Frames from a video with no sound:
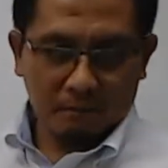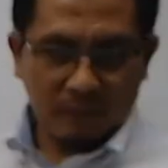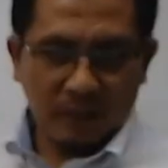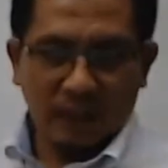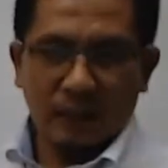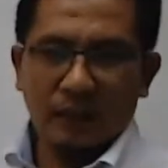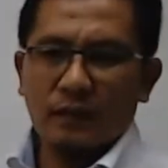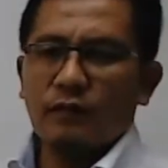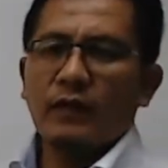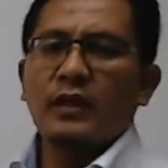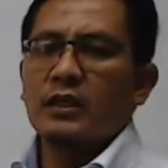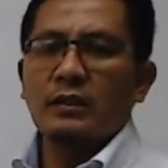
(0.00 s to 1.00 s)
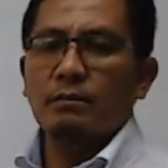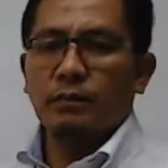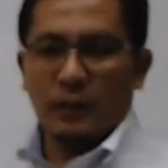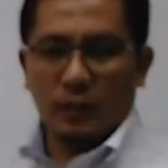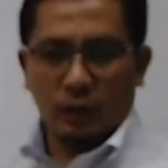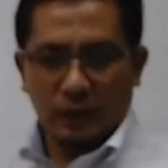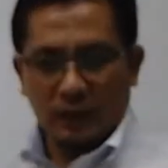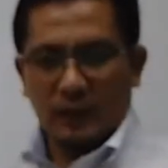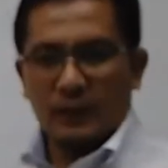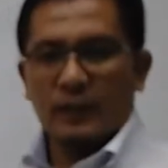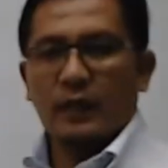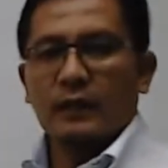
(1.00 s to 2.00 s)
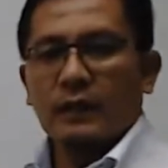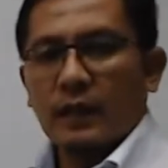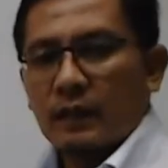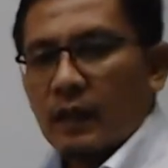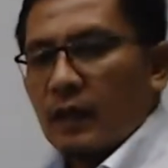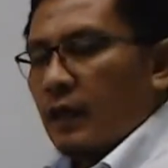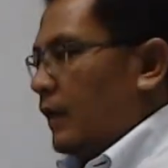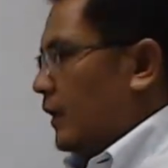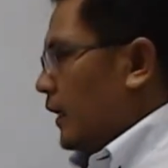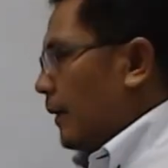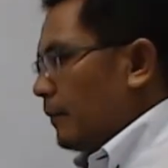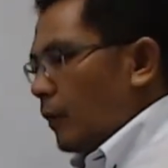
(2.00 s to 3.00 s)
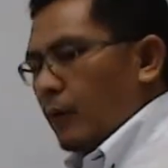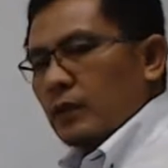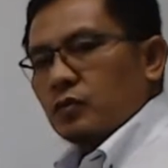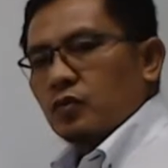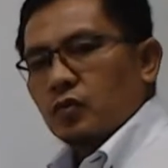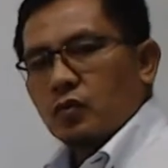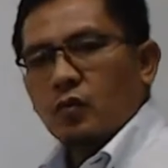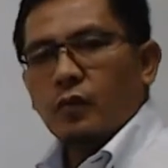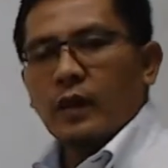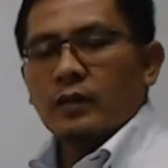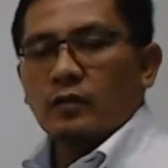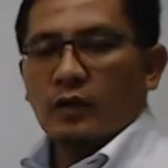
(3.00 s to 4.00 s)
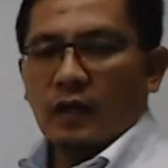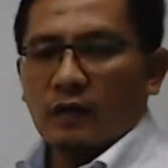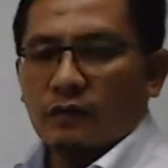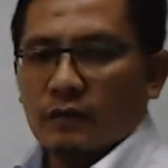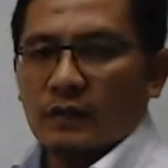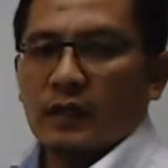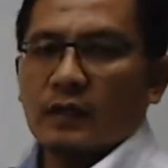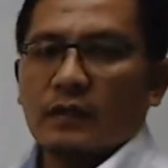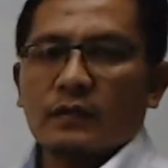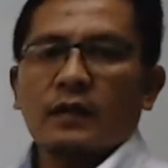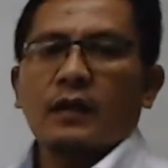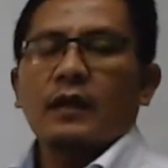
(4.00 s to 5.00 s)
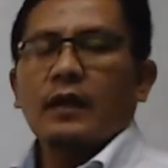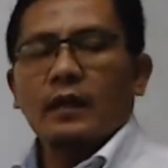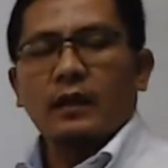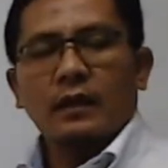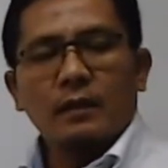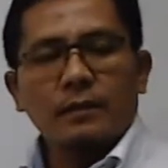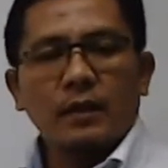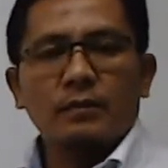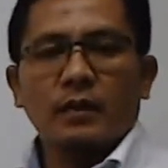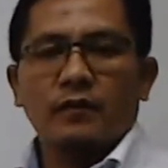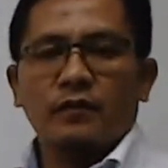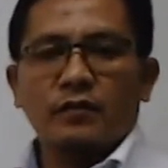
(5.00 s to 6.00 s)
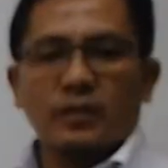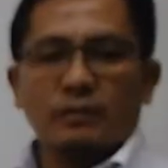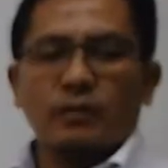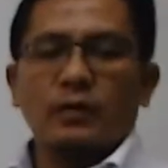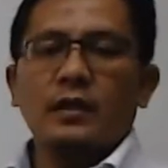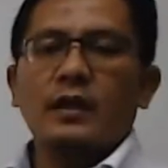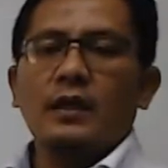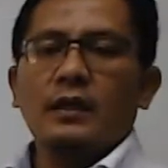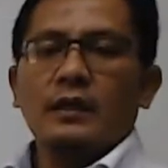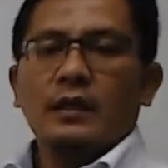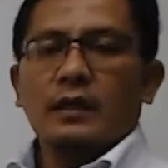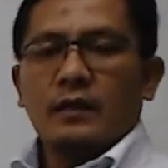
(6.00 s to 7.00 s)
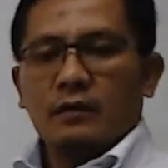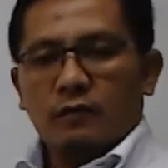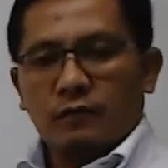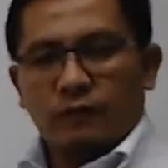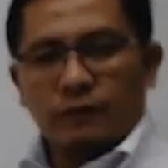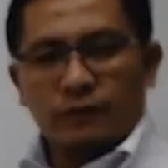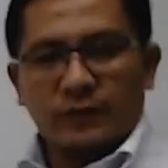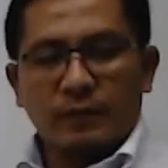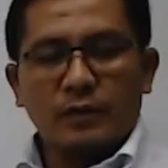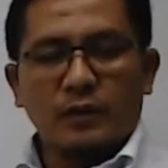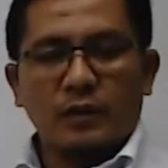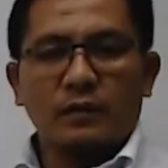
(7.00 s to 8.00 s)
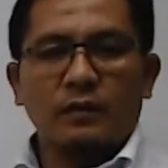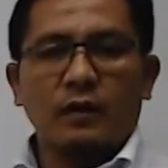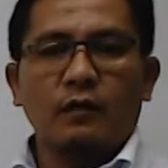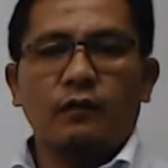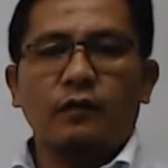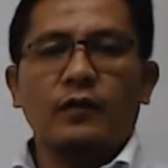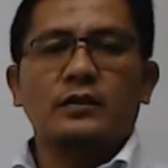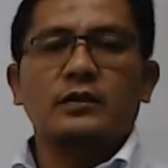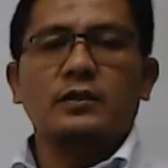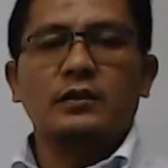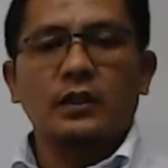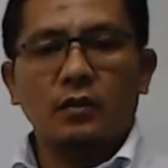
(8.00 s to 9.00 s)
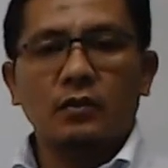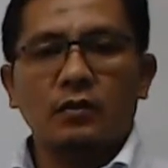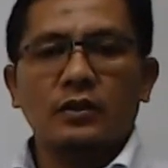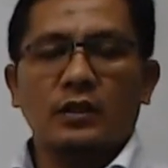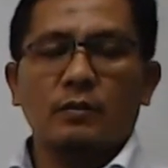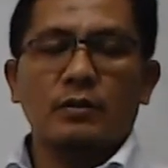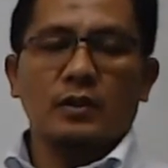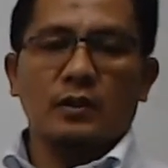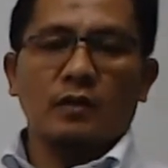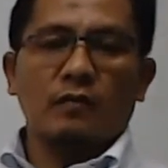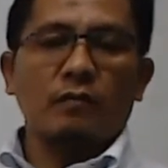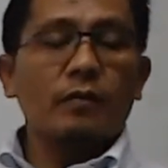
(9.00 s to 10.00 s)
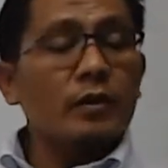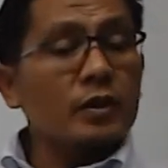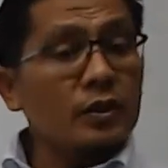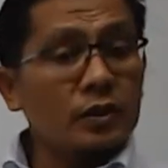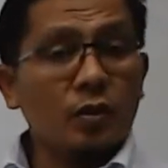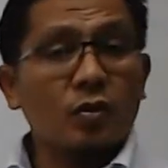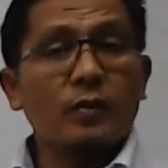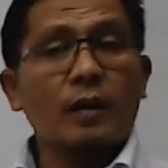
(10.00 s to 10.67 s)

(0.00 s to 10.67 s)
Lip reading: B. This is very simple question. Again, number one to do when you have the equilibrium of rigid body, summation of force is 0, summation of moment is 0.